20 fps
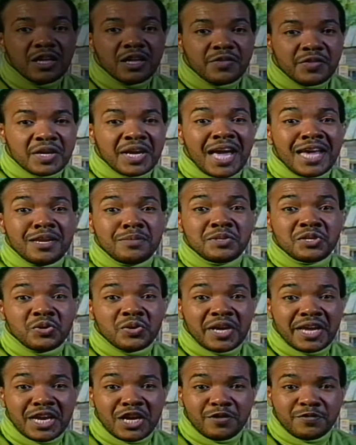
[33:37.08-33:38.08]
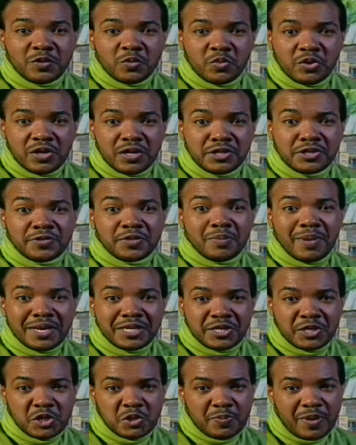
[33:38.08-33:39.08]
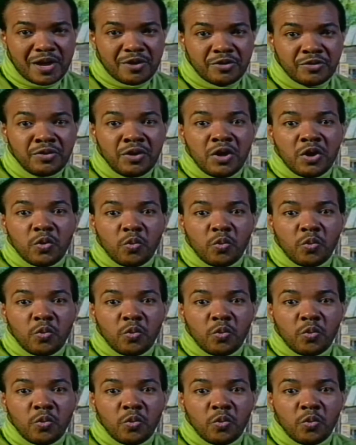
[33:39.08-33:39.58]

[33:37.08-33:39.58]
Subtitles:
The calypso king of the world, the Mighty Sparrow,